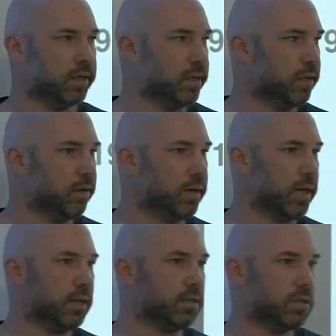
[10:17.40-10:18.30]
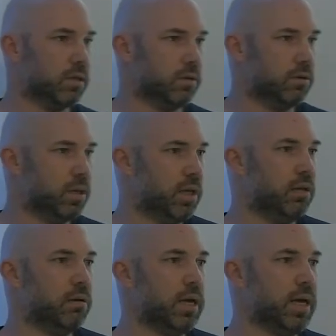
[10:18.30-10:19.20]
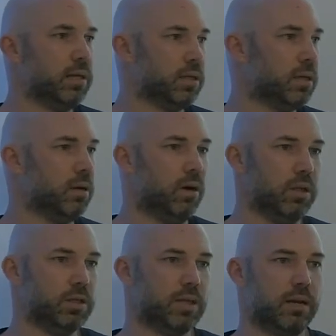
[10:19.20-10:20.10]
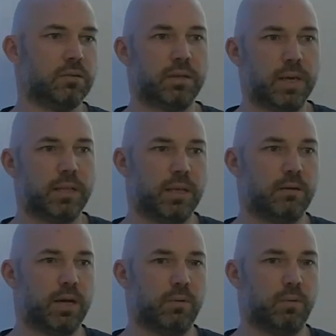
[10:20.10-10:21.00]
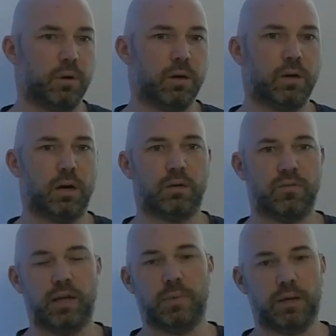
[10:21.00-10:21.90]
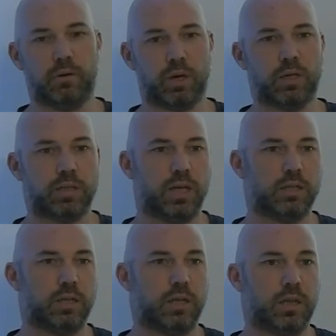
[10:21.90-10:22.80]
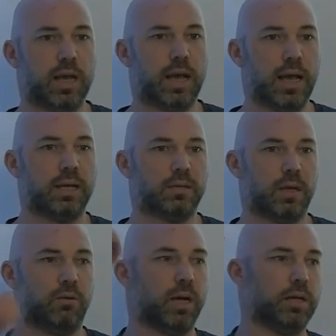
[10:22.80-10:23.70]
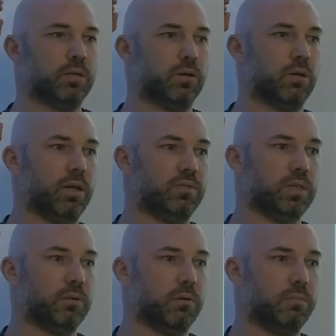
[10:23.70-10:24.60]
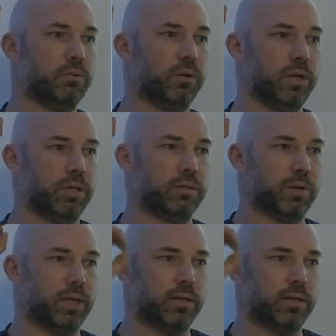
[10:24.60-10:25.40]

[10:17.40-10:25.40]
Okay, so the internet, all the standards that make the internet work are developed by an organization that has a grand total of 0 employees, right?